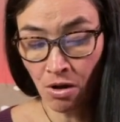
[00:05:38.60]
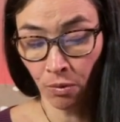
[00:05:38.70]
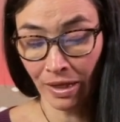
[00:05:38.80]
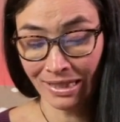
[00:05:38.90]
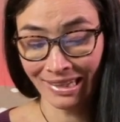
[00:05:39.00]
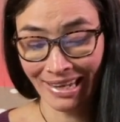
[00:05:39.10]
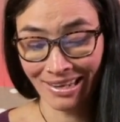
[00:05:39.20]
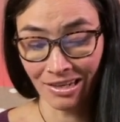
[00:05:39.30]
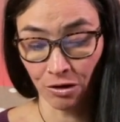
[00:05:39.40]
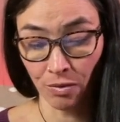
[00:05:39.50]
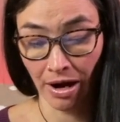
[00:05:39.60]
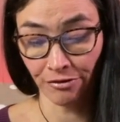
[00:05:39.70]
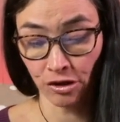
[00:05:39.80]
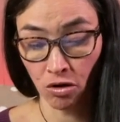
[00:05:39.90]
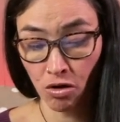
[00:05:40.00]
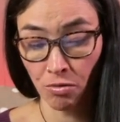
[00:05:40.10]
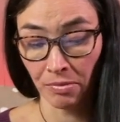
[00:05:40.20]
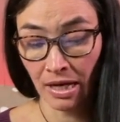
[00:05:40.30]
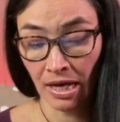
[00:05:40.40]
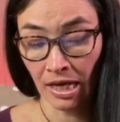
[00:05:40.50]
When Lan arrived home,
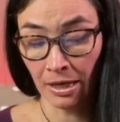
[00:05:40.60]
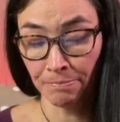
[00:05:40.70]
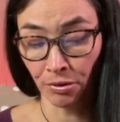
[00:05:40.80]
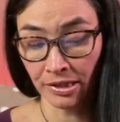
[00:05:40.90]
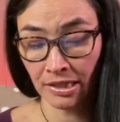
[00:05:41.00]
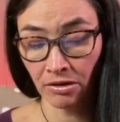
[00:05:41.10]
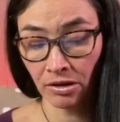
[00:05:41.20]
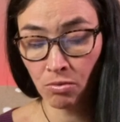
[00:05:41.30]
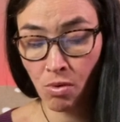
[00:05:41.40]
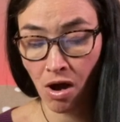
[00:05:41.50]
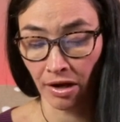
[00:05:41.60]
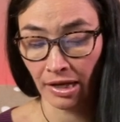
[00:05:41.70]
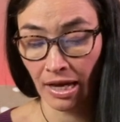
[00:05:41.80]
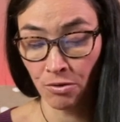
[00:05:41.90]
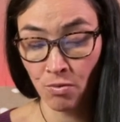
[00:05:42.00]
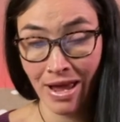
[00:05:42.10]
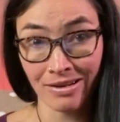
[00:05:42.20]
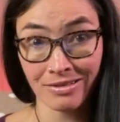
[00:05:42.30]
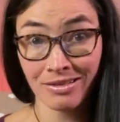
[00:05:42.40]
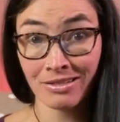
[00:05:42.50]
he put down the wok and
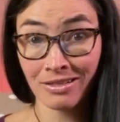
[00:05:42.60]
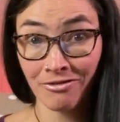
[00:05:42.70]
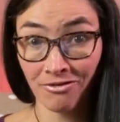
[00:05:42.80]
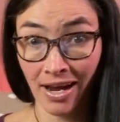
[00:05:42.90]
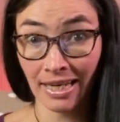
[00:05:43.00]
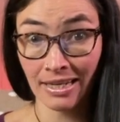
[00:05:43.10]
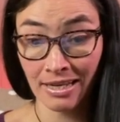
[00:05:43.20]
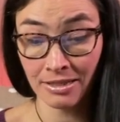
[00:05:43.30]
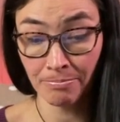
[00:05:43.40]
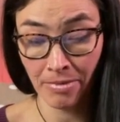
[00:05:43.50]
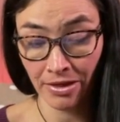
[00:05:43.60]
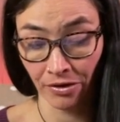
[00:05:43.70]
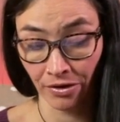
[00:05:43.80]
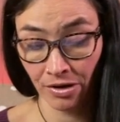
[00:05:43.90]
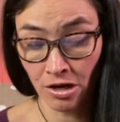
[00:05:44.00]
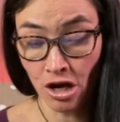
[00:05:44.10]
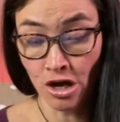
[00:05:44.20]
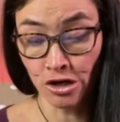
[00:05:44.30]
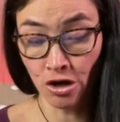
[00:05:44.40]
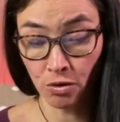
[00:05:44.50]
went to find his mother.
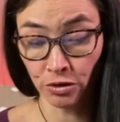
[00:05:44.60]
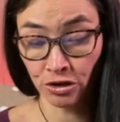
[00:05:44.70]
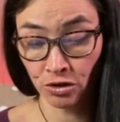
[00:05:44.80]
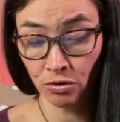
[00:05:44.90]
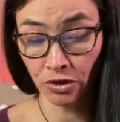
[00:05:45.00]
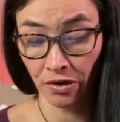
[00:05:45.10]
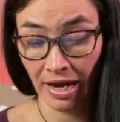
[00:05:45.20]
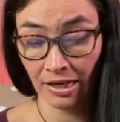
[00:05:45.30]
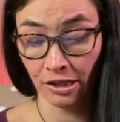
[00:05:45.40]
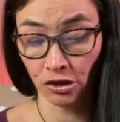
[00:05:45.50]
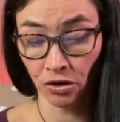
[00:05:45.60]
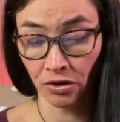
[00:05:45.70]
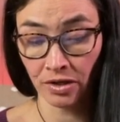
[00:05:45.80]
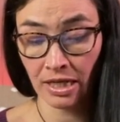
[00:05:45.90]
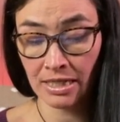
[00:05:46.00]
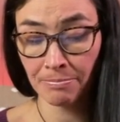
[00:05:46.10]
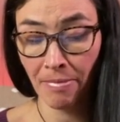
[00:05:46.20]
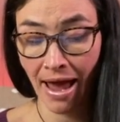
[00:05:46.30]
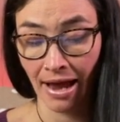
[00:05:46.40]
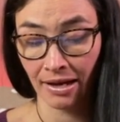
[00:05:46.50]
No sooner had he turned his
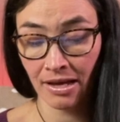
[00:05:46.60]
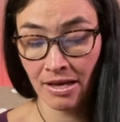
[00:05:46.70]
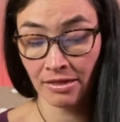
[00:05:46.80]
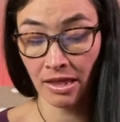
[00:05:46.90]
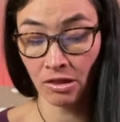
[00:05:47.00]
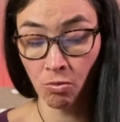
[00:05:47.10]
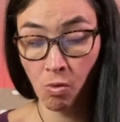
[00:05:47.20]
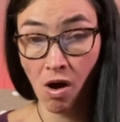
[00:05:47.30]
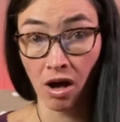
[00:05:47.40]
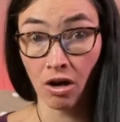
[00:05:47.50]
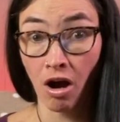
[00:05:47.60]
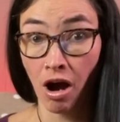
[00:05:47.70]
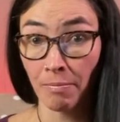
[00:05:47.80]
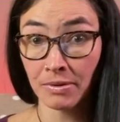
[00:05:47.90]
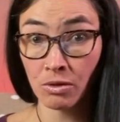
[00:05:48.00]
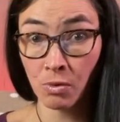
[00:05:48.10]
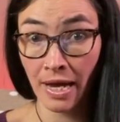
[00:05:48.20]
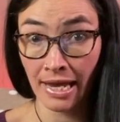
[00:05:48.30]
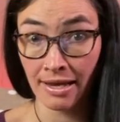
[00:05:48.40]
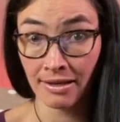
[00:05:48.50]
back than the wok hopped
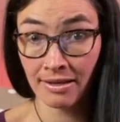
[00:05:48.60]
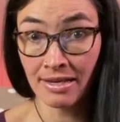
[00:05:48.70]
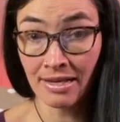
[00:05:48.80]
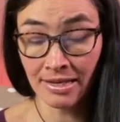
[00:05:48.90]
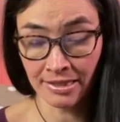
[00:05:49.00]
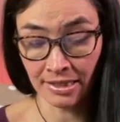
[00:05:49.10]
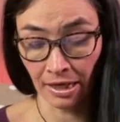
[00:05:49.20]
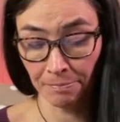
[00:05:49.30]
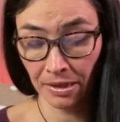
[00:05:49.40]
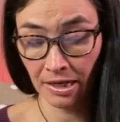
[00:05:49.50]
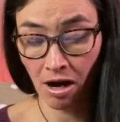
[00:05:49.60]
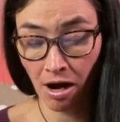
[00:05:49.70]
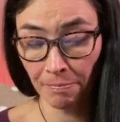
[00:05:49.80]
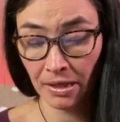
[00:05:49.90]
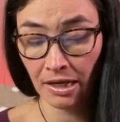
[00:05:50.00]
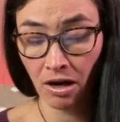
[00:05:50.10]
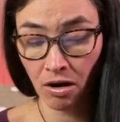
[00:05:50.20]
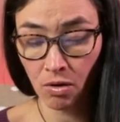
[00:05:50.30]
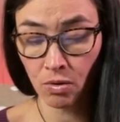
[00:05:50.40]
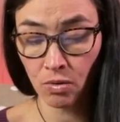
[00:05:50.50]
away.
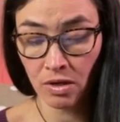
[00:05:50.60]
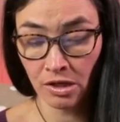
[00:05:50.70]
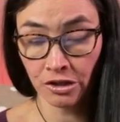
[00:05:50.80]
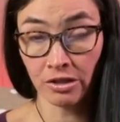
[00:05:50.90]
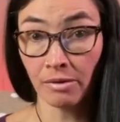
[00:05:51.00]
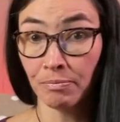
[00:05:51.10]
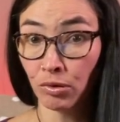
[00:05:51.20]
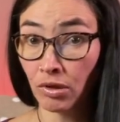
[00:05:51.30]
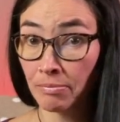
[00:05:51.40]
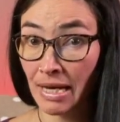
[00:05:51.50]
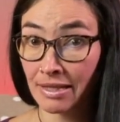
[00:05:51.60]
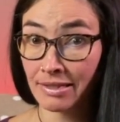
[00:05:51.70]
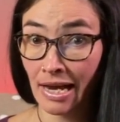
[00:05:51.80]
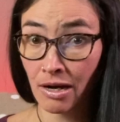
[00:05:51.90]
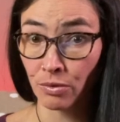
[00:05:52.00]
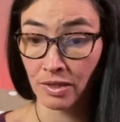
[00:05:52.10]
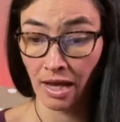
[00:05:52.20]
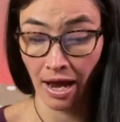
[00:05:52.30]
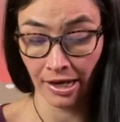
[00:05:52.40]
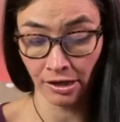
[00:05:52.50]
"Skippity-hoppity-ho, to the poor man's house
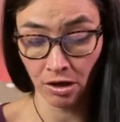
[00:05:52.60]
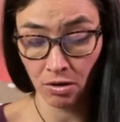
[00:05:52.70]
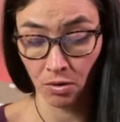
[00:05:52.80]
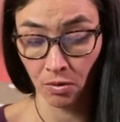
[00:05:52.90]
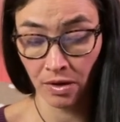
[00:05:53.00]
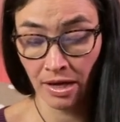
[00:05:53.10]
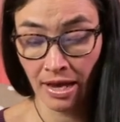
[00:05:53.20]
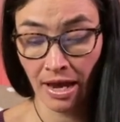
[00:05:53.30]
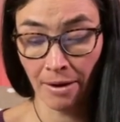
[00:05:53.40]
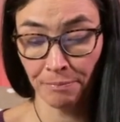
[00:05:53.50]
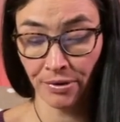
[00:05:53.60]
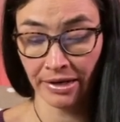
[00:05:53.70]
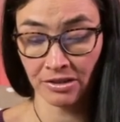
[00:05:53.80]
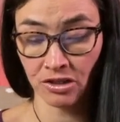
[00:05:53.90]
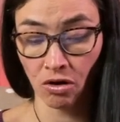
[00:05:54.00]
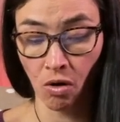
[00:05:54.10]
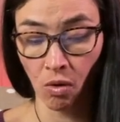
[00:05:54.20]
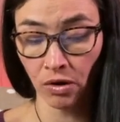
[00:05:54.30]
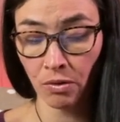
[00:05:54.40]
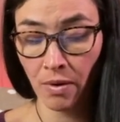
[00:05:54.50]
I go." It pranced
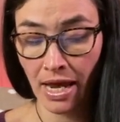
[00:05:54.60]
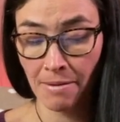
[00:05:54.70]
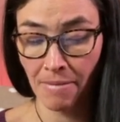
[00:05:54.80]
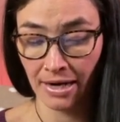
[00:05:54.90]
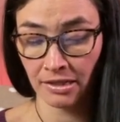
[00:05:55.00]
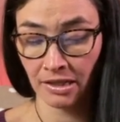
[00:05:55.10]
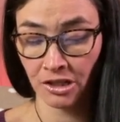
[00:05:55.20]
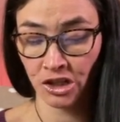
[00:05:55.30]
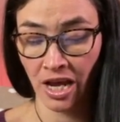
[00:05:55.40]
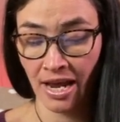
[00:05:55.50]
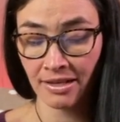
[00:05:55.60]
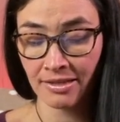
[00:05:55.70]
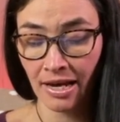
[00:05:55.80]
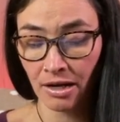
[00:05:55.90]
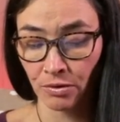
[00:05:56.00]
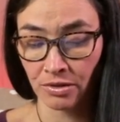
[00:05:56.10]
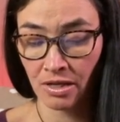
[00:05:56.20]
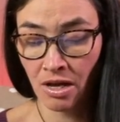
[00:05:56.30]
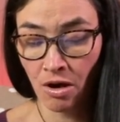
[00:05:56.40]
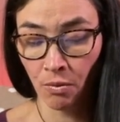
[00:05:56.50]
all the way back to the Zhang's house
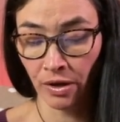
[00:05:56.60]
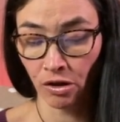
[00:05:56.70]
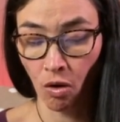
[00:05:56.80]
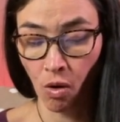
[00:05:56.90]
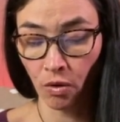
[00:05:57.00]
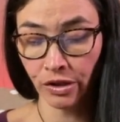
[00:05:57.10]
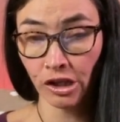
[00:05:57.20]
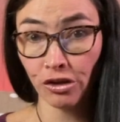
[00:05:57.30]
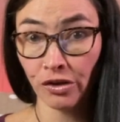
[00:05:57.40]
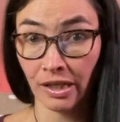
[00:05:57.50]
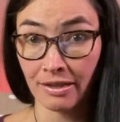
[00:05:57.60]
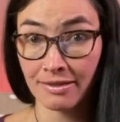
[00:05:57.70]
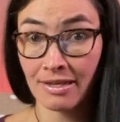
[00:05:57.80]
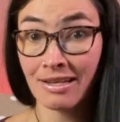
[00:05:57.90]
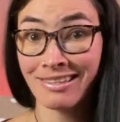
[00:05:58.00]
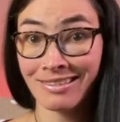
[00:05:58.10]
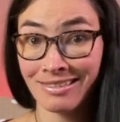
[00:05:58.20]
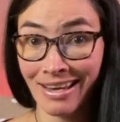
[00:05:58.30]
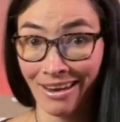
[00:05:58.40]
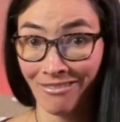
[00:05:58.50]
with all the goodies
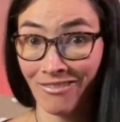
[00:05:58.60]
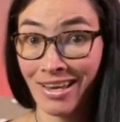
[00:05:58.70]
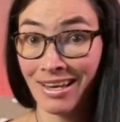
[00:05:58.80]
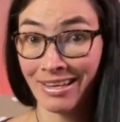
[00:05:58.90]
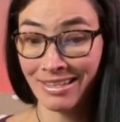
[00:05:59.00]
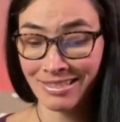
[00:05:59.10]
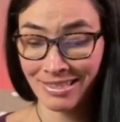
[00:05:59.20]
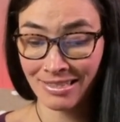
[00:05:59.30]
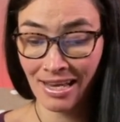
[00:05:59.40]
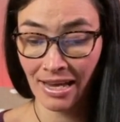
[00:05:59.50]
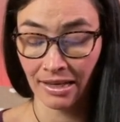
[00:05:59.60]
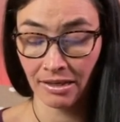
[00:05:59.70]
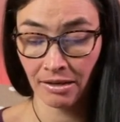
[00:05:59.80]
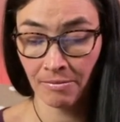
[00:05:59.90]
safe inside.